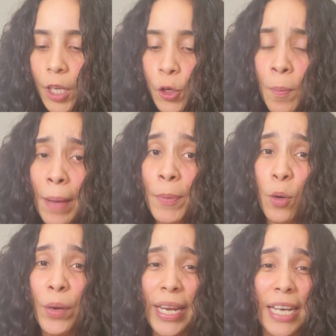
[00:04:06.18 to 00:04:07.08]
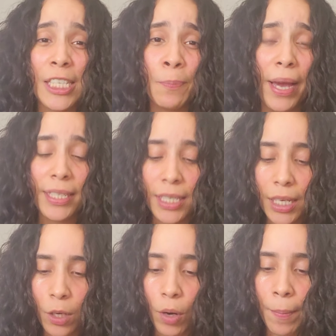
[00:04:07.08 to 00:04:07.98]
You might be already expecting
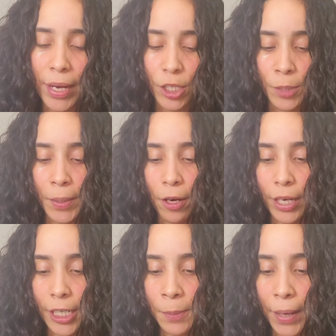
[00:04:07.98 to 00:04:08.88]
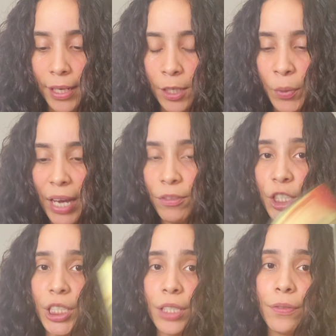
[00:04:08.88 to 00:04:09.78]
it, or it might just be unexpected. We have
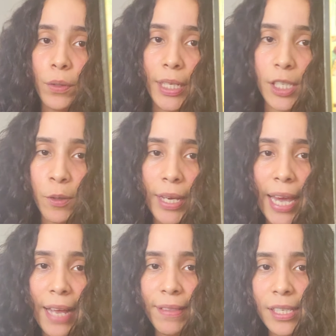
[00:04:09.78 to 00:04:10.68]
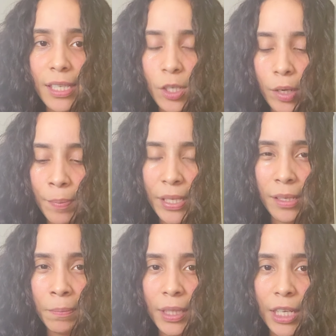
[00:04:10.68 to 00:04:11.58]
cheerfulness. So again, this is going to be
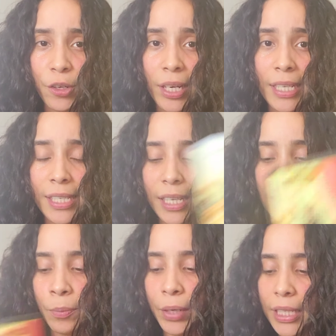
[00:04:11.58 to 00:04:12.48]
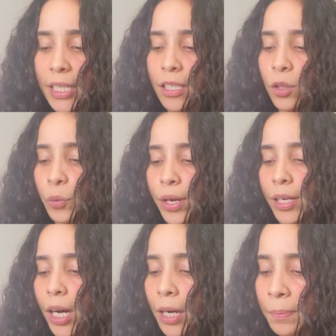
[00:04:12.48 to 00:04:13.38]
something that you're going to celebrate. This is the Three of
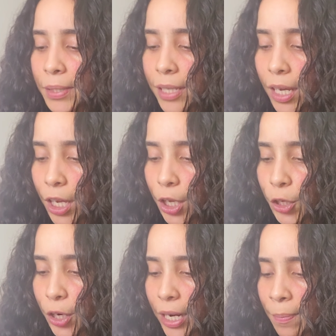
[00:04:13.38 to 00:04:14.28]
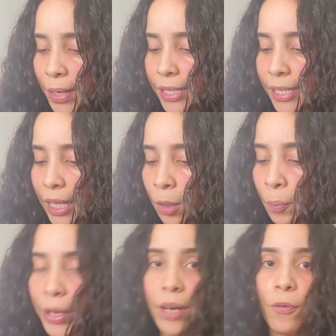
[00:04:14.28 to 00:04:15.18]
Cups. You're going to be
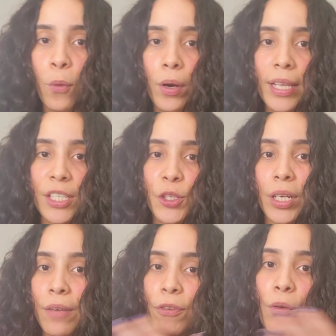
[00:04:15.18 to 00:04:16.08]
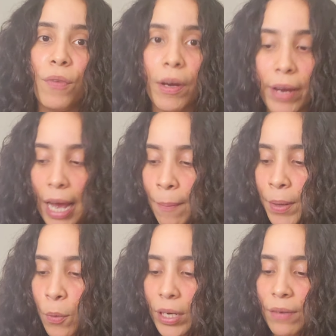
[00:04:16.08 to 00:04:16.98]
celebrated for this. You're going to feel very
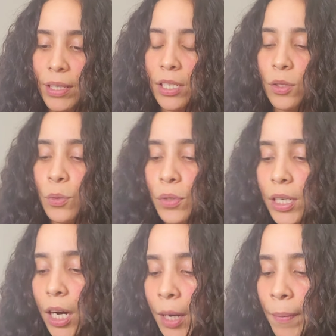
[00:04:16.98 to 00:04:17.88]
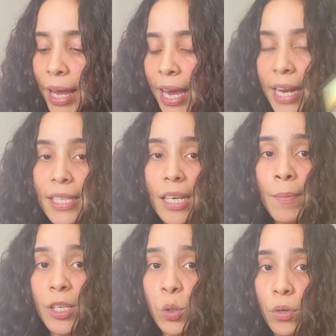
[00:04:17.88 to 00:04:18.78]
happy whenever these news come. And it's
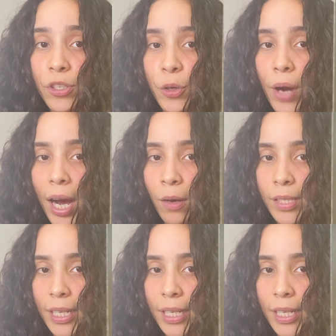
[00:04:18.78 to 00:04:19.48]
coming towards your house.